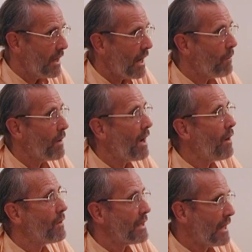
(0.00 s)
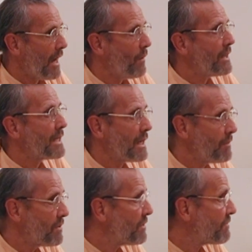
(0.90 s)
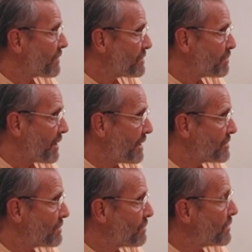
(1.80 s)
How he came here in the first place,